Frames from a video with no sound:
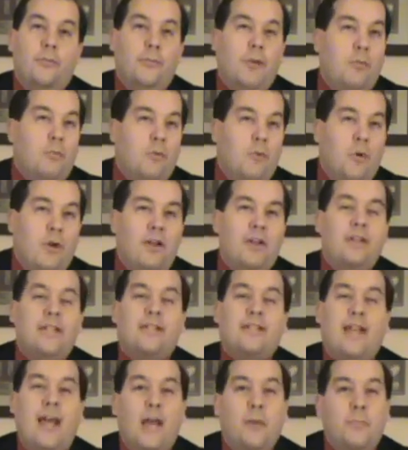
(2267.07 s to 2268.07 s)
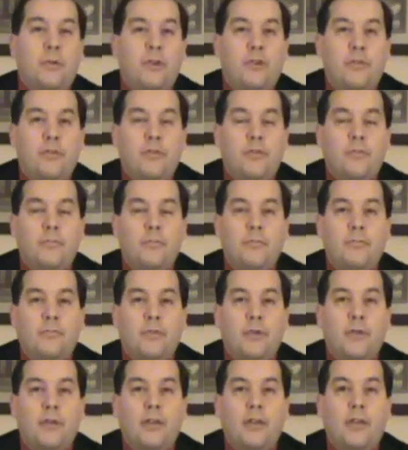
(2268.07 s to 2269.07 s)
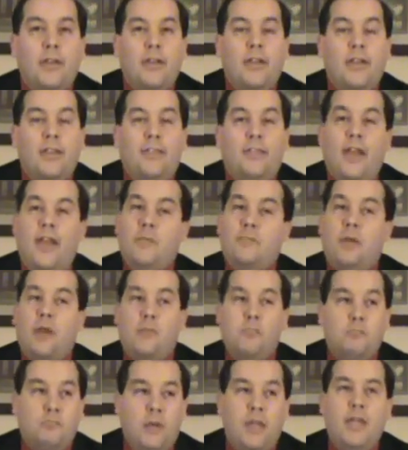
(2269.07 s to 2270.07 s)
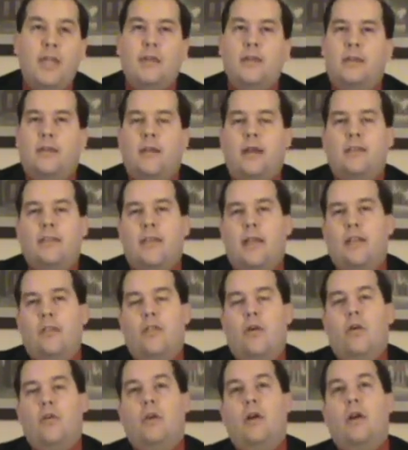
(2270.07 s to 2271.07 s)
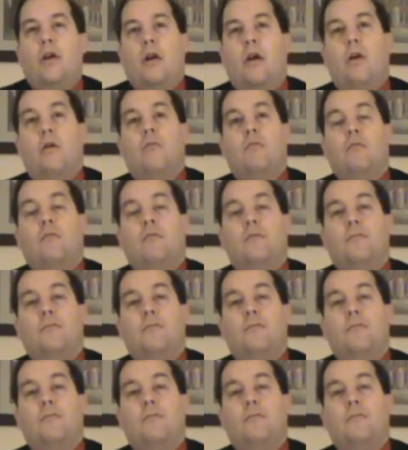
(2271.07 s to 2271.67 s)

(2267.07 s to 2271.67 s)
Remember what had just happened to them? They'd been beaten not that long ago.